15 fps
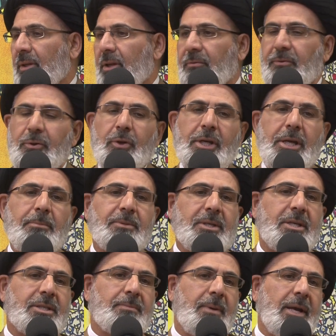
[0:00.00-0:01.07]
If you keep
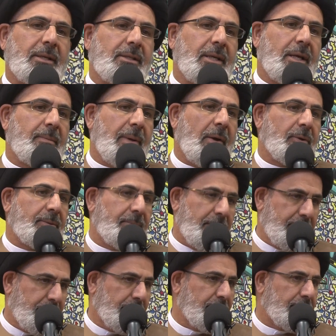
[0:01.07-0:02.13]
suspecting about
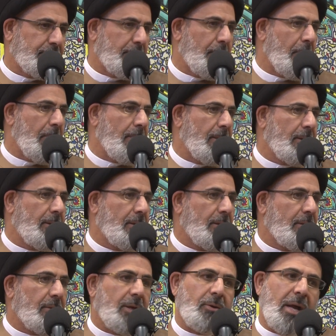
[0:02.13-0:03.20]
people,
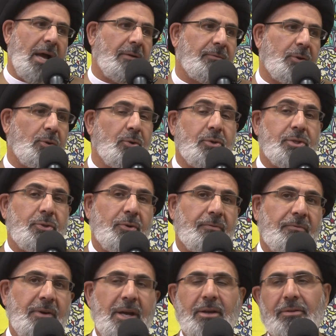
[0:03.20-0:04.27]
then you have you lose your
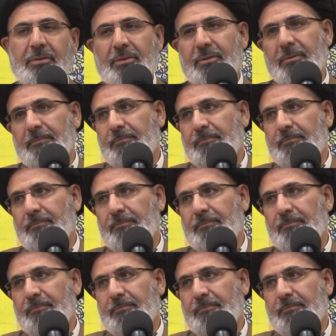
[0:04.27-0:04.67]
faith